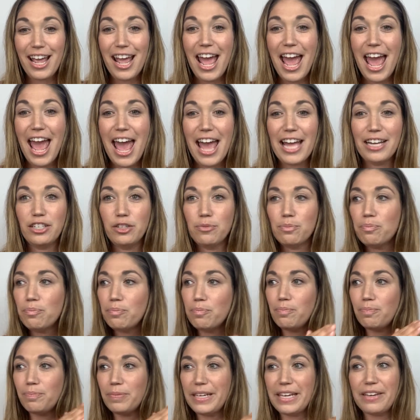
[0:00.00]
and
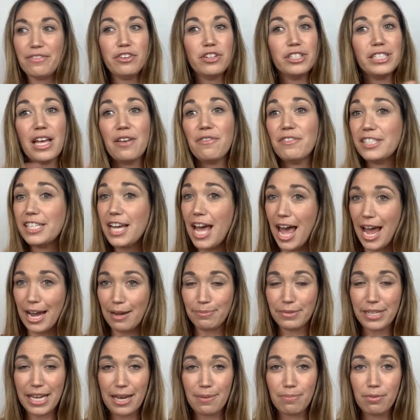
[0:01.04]
give yourself a
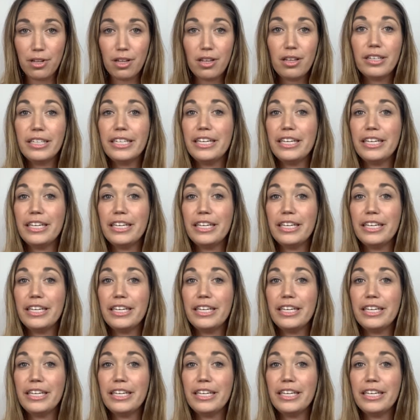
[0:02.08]
timetable,